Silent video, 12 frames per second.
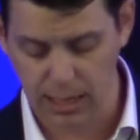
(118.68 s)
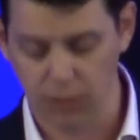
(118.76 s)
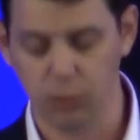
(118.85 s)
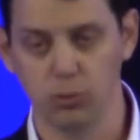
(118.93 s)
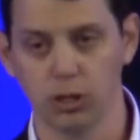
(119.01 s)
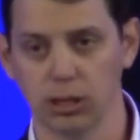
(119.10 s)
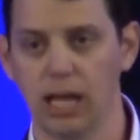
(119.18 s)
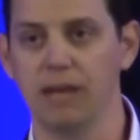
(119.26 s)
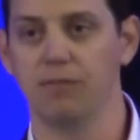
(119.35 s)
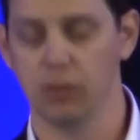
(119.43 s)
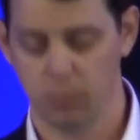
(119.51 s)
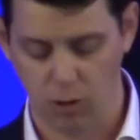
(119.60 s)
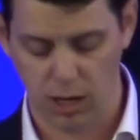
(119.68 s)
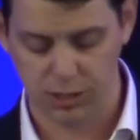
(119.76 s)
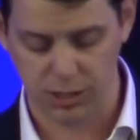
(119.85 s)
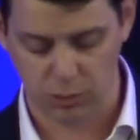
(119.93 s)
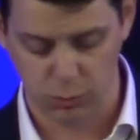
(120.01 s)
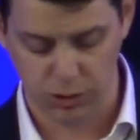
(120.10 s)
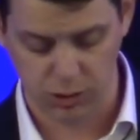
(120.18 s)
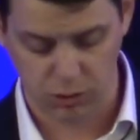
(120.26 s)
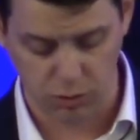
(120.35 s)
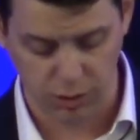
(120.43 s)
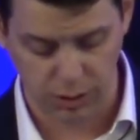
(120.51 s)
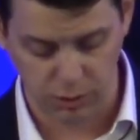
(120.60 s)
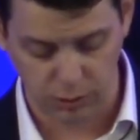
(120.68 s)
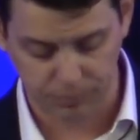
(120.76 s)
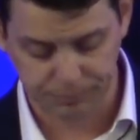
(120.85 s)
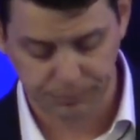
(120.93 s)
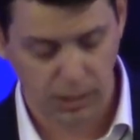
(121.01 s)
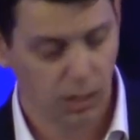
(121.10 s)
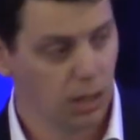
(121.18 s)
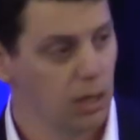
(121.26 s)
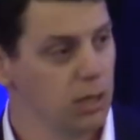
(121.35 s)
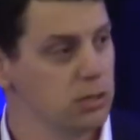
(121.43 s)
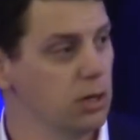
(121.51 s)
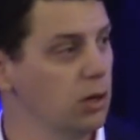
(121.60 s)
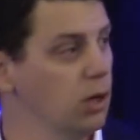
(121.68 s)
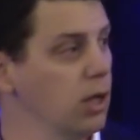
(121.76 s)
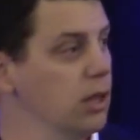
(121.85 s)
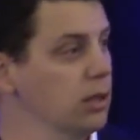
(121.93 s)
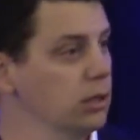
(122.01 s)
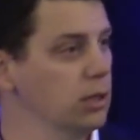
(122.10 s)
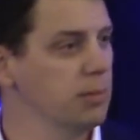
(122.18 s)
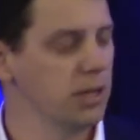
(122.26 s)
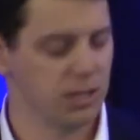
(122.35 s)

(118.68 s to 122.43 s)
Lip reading: through the life of the project, which is critical. So a little bit of the